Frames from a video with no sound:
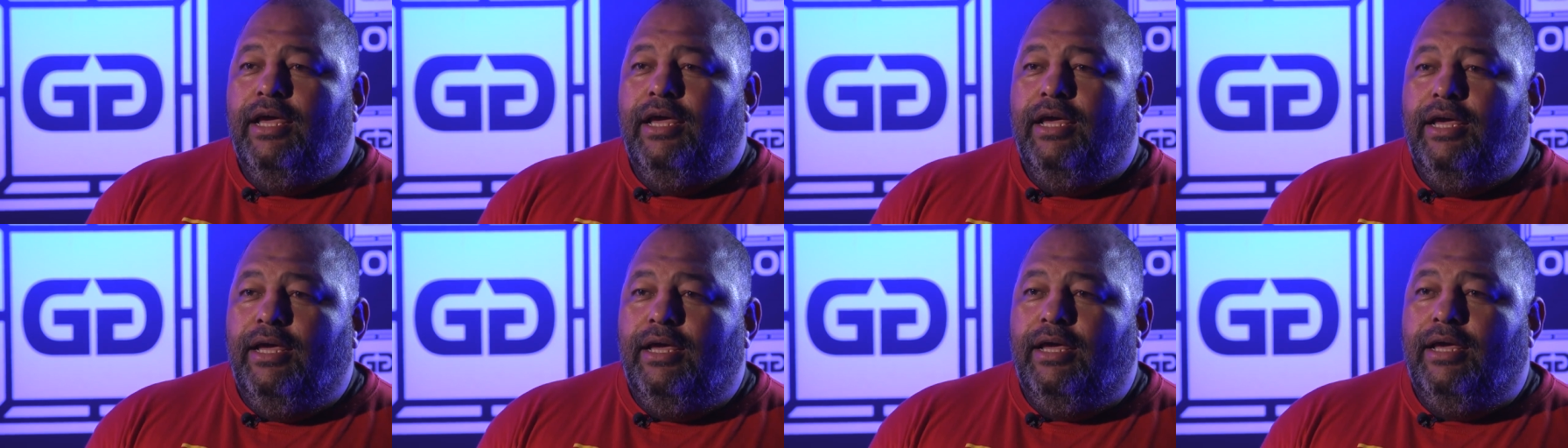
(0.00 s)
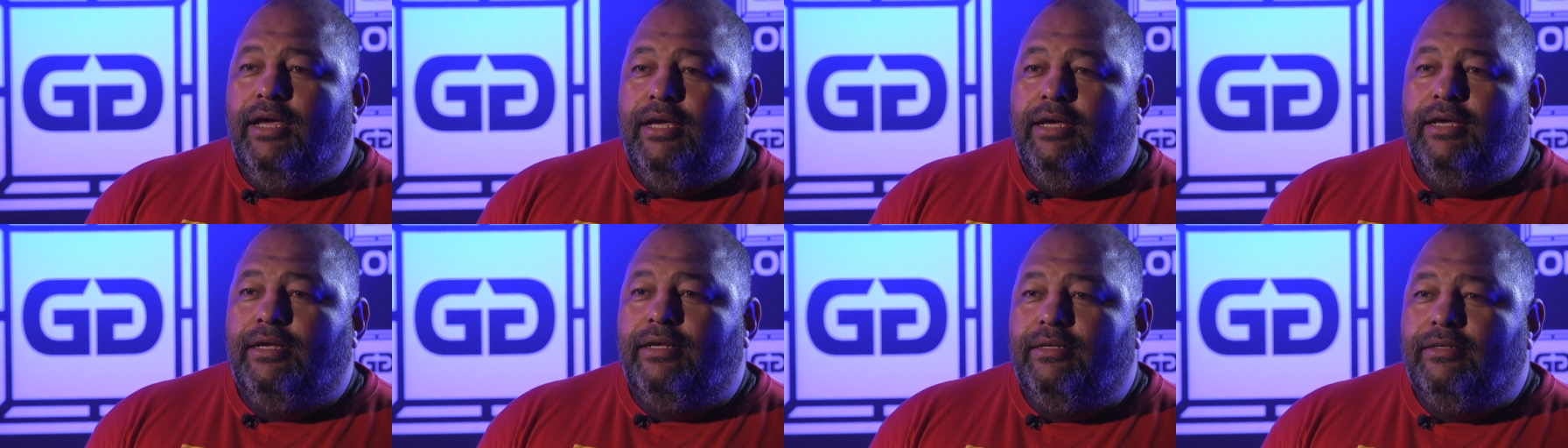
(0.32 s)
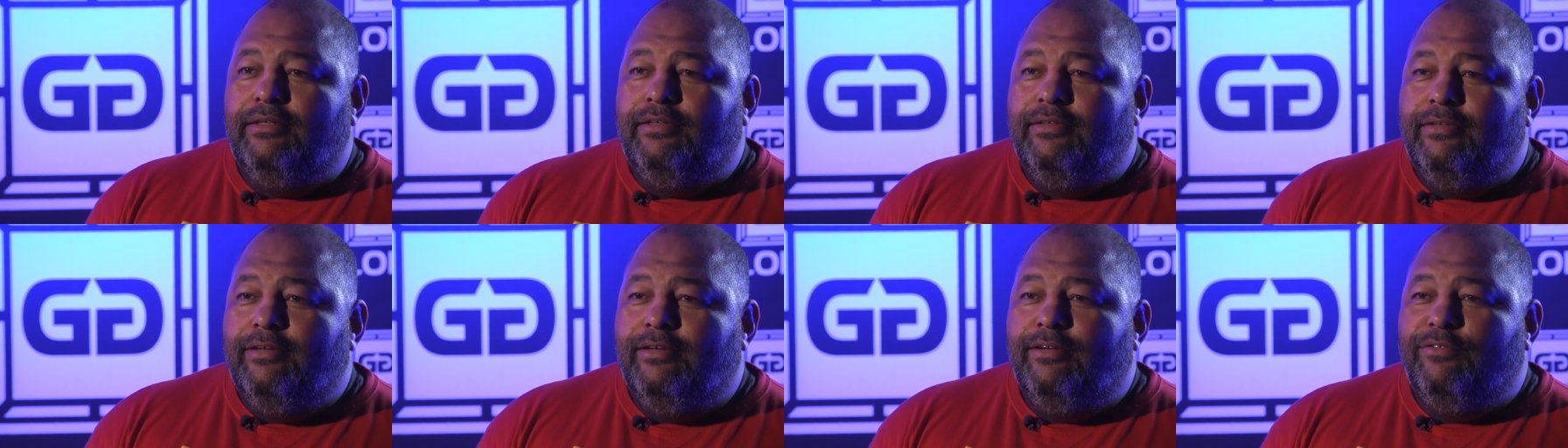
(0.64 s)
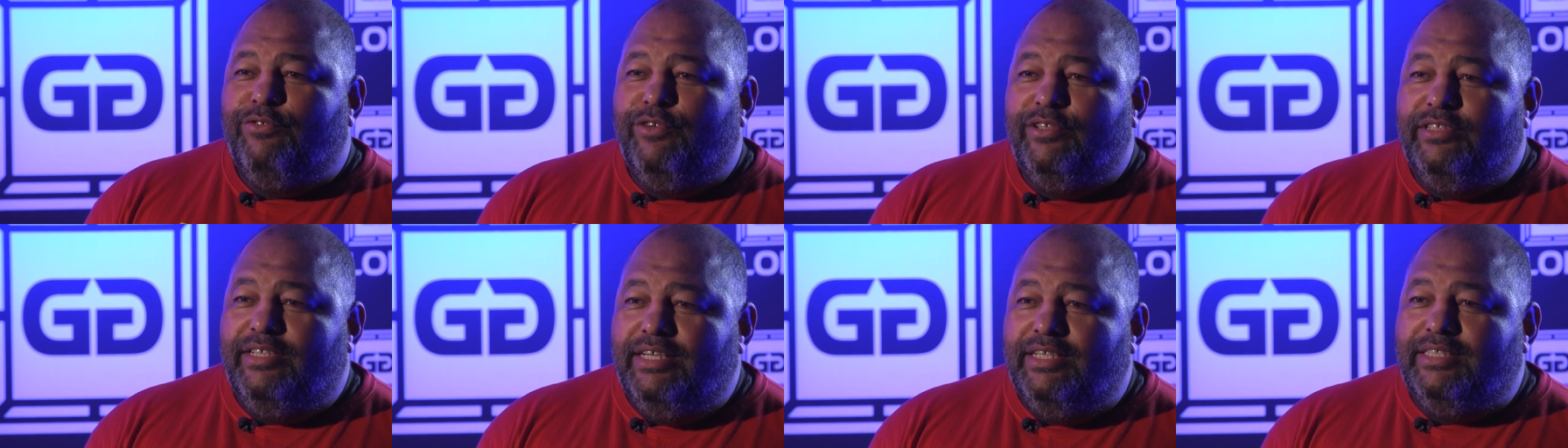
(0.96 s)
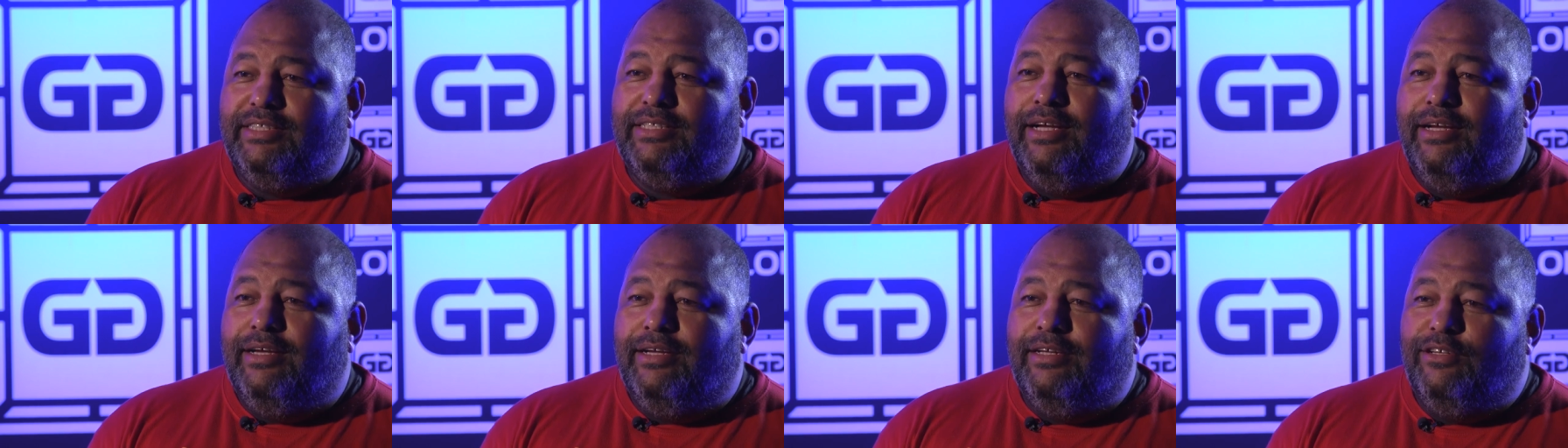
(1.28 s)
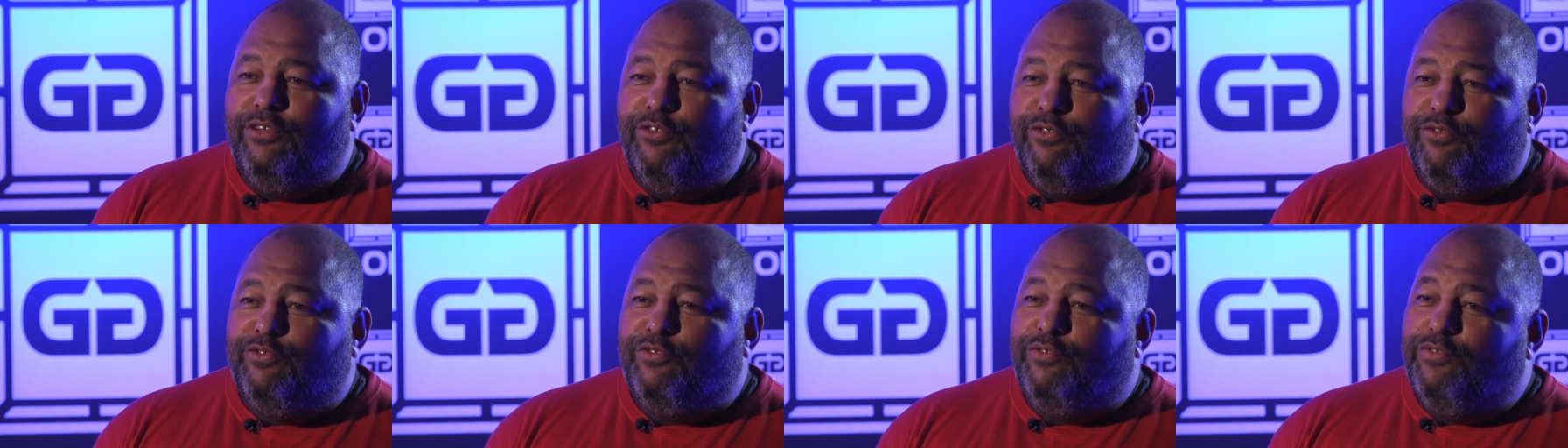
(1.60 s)
And for this
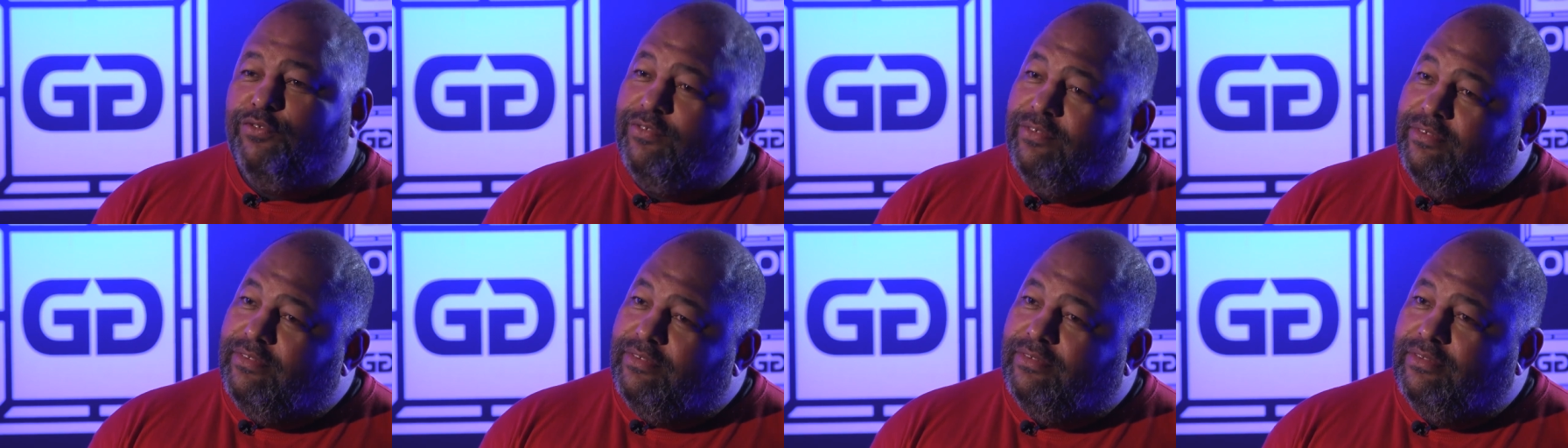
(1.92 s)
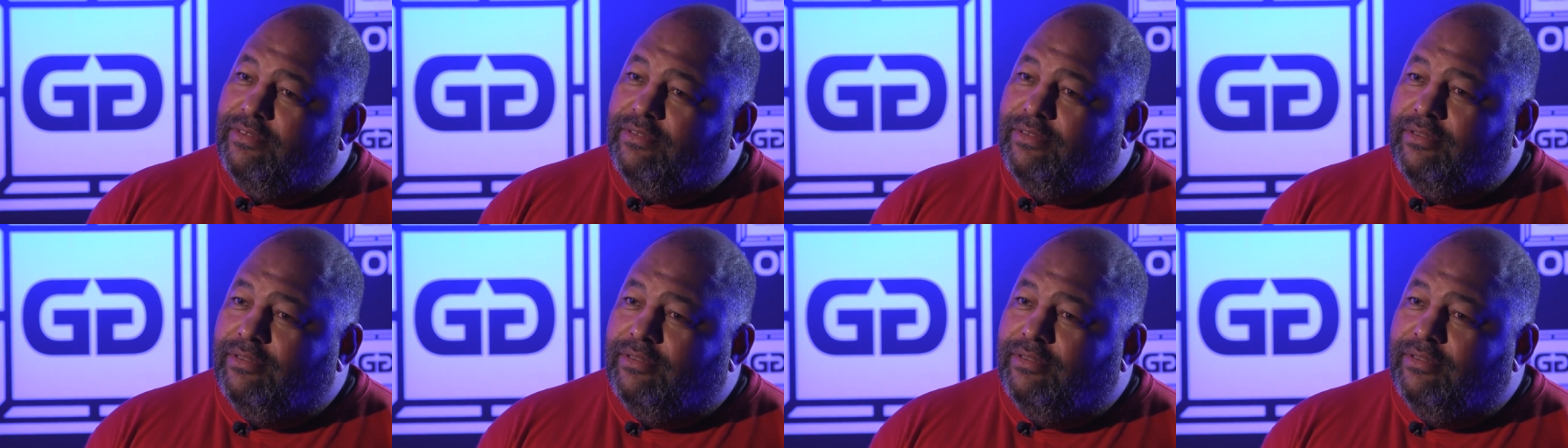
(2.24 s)
kind of